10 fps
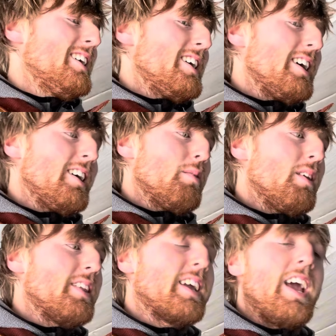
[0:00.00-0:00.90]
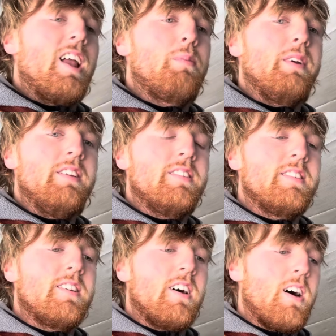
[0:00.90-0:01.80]
with the
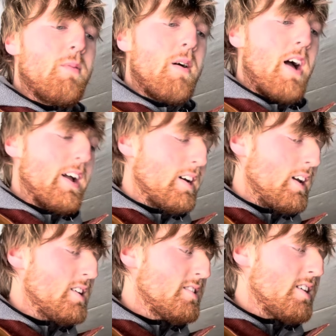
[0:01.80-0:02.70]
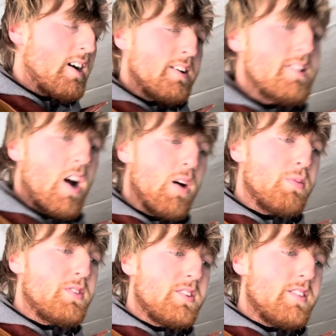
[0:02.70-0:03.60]
canopies. I could have just done
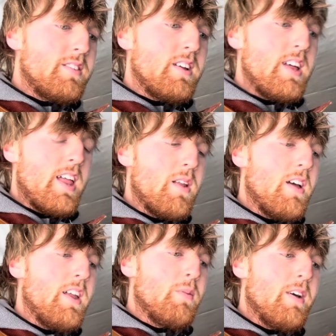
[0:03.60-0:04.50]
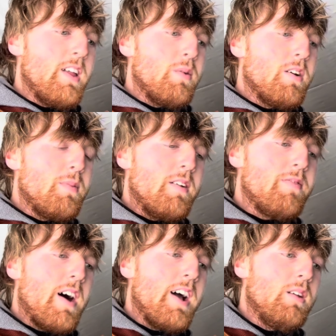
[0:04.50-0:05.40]
tarps and it would have been
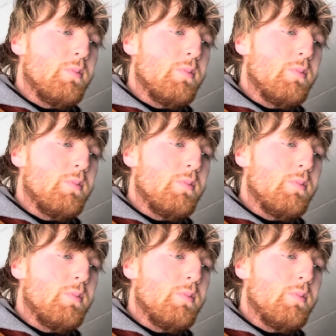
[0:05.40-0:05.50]
fine,